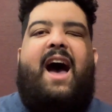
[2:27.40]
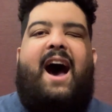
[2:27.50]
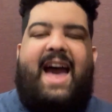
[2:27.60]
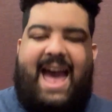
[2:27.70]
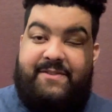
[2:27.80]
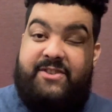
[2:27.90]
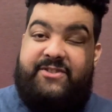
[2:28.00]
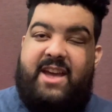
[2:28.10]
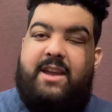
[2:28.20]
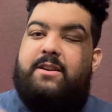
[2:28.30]
I have to
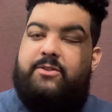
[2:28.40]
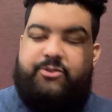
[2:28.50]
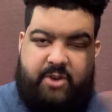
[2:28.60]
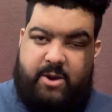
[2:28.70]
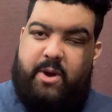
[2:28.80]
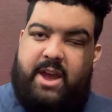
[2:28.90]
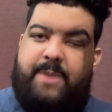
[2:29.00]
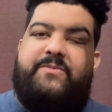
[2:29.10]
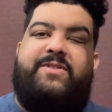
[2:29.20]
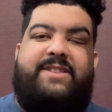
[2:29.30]
say straight away
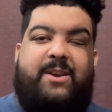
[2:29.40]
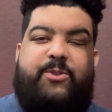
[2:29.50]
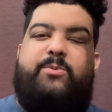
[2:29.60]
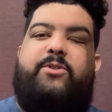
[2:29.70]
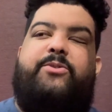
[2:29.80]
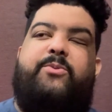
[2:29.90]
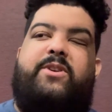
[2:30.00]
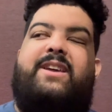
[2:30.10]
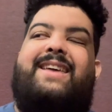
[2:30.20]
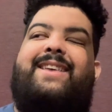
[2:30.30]
that Tales from the Hood
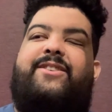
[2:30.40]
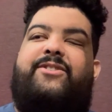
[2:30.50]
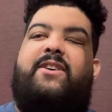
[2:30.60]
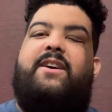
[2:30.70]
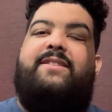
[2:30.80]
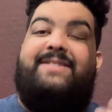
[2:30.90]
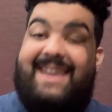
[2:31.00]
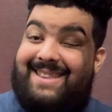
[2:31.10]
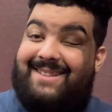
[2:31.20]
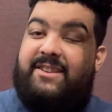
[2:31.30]
3 is
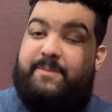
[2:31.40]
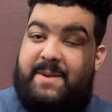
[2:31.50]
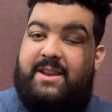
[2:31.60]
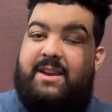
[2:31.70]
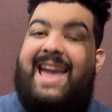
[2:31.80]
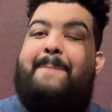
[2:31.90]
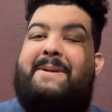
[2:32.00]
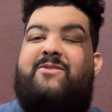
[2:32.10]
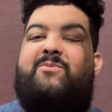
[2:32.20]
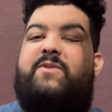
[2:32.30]
technically speaking, a
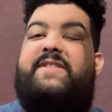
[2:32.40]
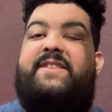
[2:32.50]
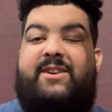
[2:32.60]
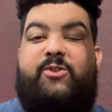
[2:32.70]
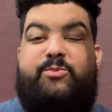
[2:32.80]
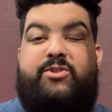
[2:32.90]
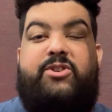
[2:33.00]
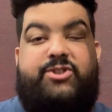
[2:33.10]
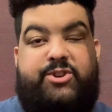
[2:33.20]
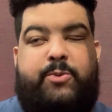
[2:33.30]
better movie than Tales from the
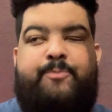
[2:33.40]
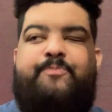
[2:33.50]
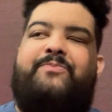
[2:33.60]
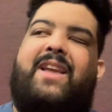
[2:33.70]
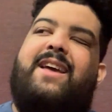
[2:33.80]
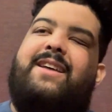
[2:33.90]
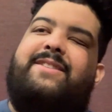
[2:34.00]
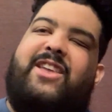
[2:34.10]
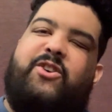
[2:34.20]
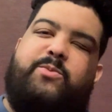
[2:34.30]
Hood 2.
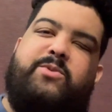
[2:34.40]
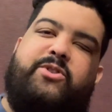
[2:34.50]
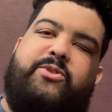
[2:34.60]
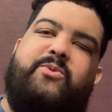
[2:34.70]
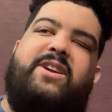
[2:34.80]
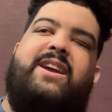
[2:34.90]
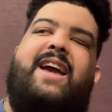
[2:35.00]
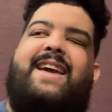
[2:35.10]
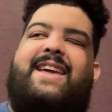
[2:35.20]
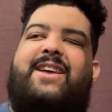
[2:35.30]
Tales from the Hood 3
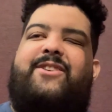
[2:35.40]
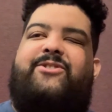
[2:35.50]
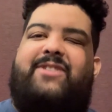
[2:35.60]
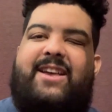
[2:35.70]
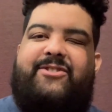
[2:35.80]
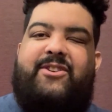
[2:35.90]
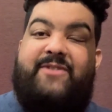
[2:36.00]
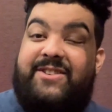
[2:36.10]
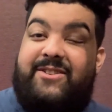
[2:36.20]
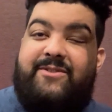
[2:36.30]
is less
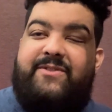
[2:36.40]
offensive,